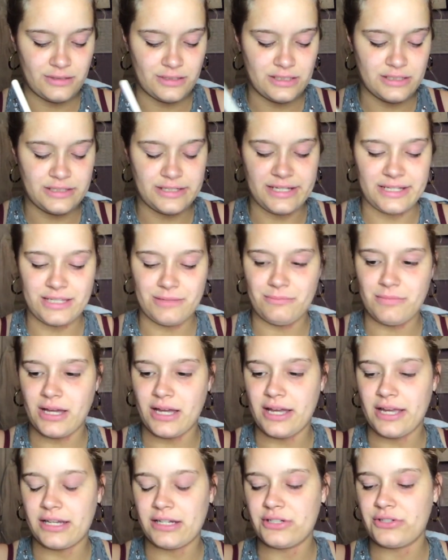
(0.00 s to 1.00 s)
Taking
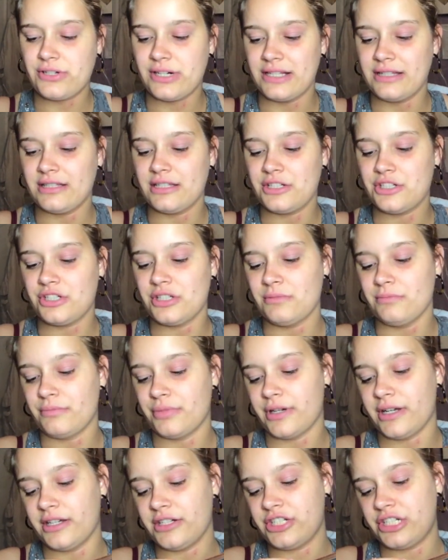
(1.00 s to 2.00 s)
my transition
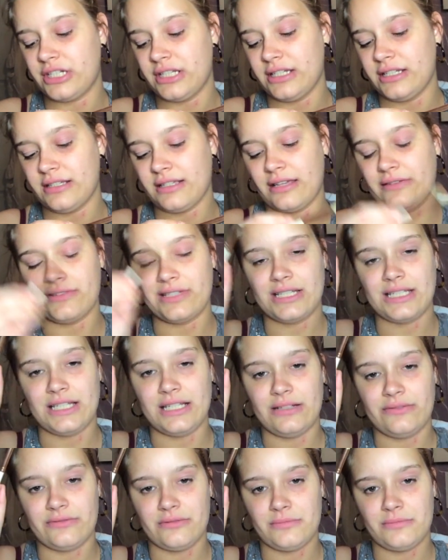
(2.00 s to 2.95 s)
brush E17 from